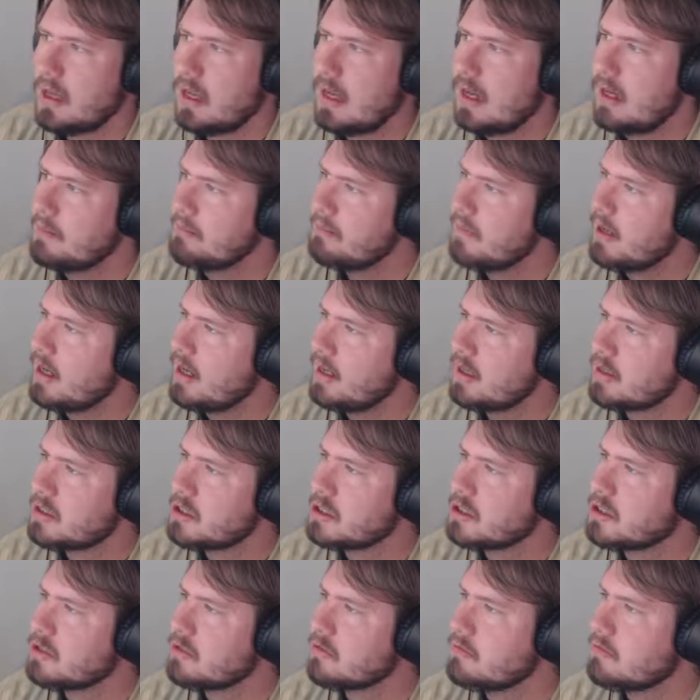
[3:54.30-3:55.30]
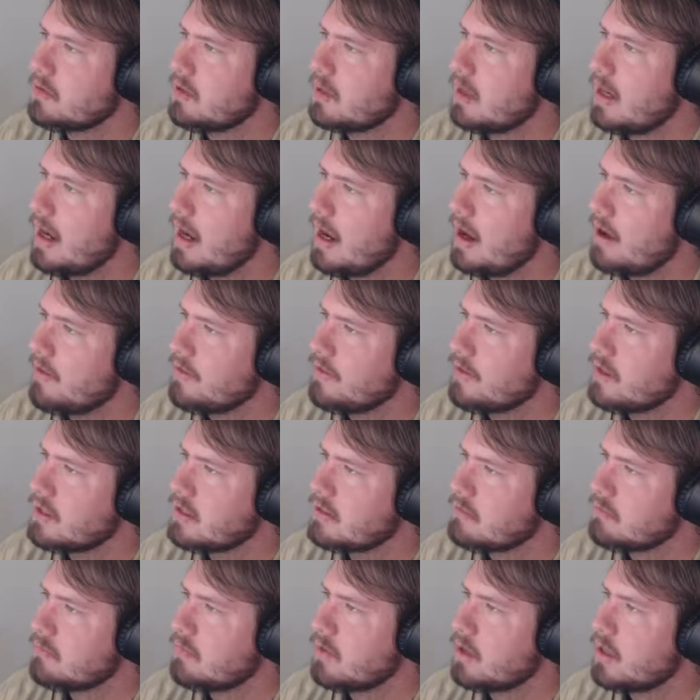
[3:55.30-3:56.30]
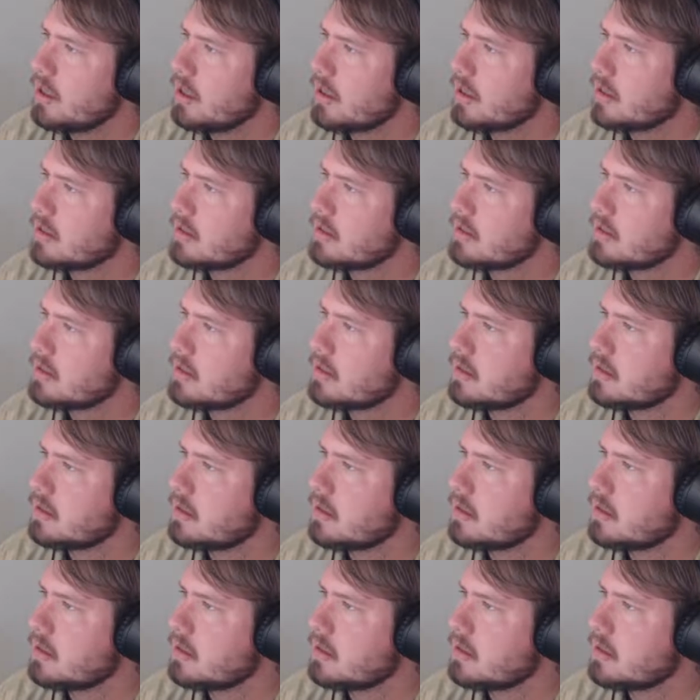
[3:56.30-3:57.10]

I'm not sure how this works.